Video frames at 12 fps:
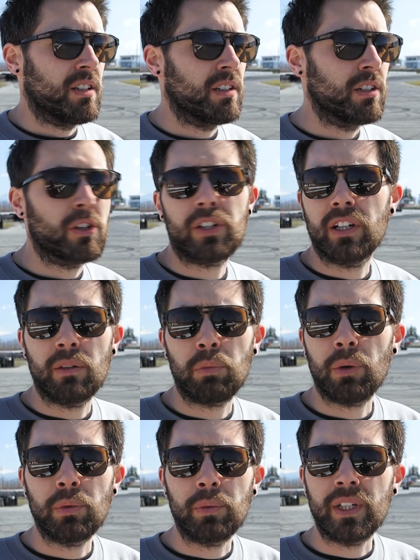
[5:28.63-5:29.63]
You're looking at
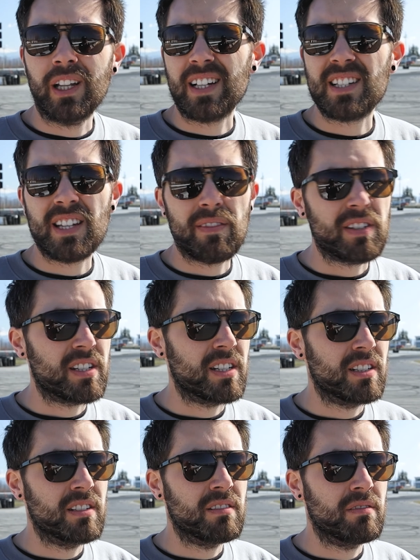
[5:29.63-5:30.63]
probably like
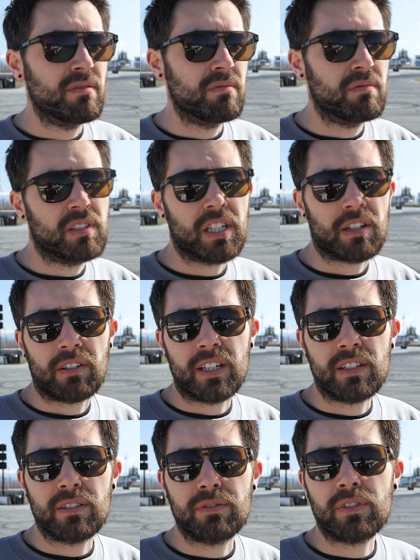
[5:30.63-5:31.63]
17
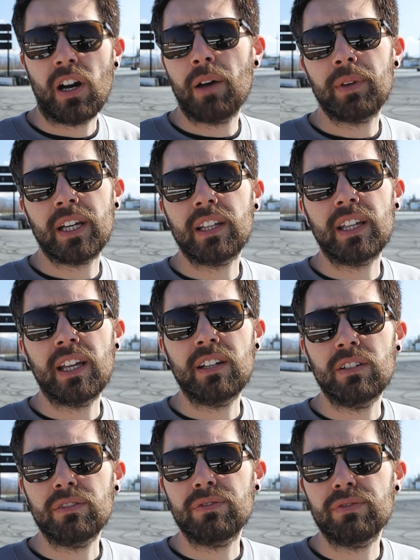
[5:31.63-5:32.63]
degrees of timing at the
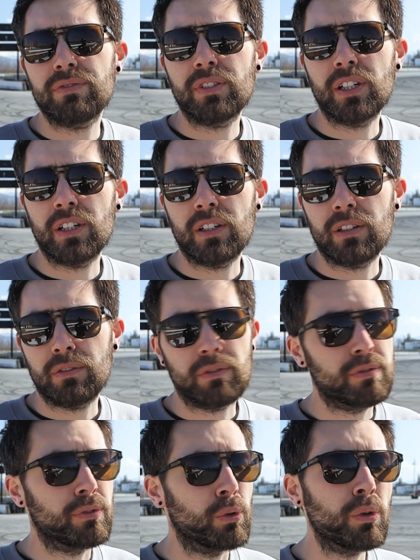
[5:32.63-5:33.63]
end of
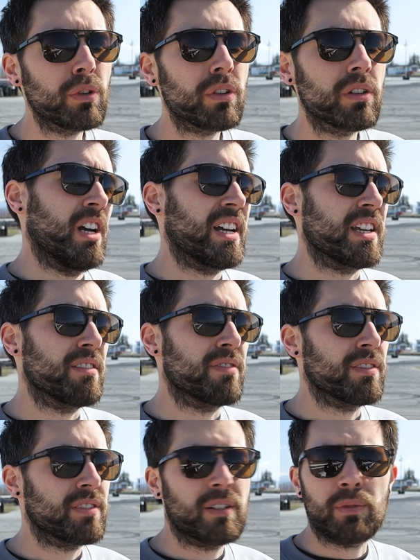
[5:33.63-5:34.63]
fourth at
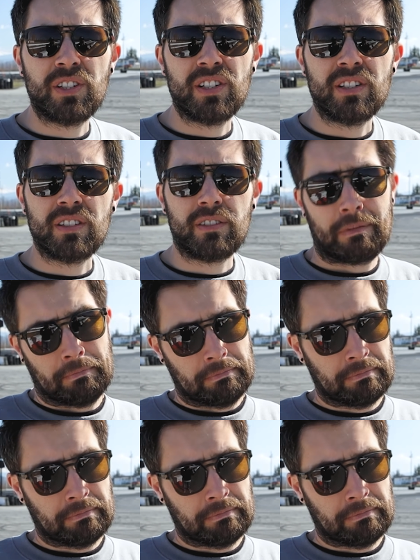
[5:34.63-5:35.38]
E50, which is